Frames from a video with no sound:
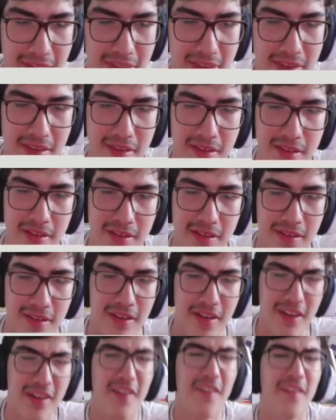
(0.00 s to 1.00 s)
DLC,
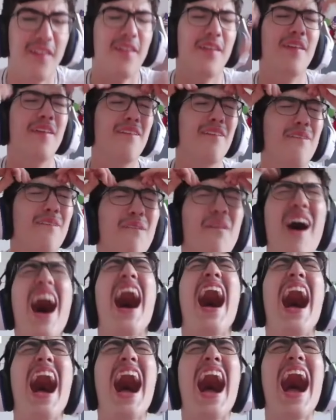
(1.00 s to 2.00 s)
no
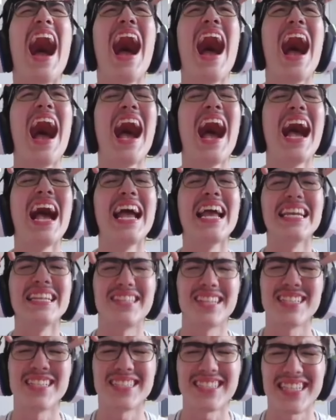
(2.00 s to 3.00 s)
Why?
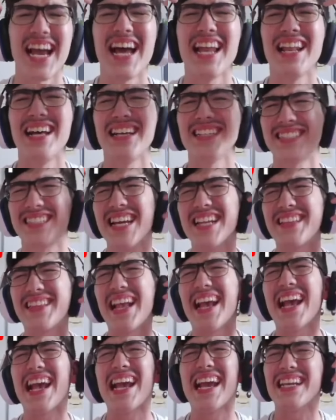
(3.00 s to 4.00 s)
Just tell us the just
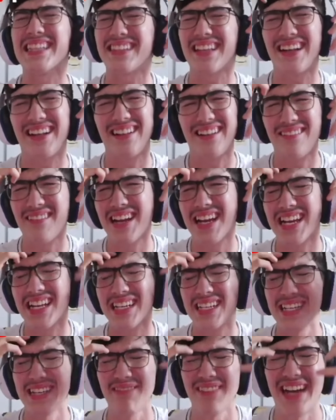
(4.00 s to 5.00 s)
like these already. two
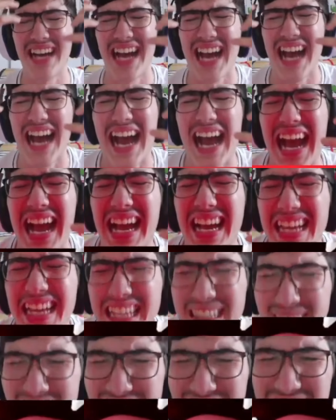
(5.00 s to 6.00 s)
months.
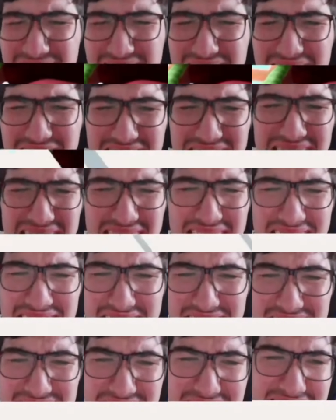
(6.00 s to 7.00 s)
Why?
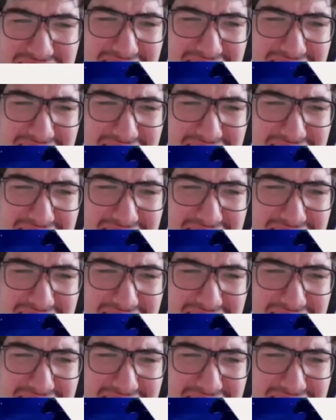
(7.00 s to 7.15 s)
Why?